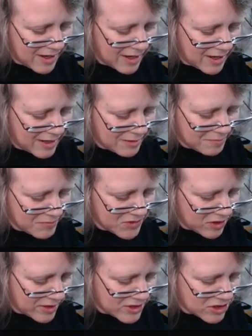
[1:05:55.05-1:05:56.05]
Um,
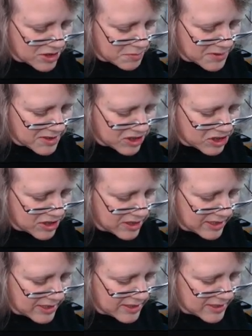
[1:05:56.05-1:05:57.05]
so let's just position
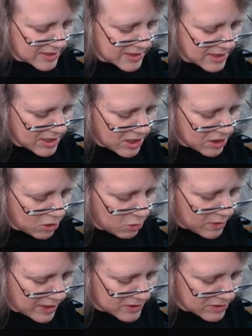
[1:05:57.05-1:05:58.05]
this
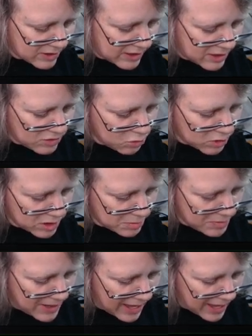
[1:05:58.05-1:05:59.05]
correctly toward the
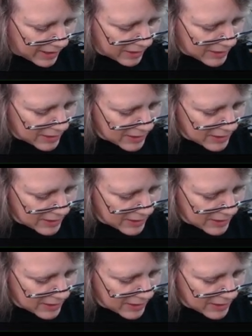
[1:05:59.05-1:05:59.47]
back.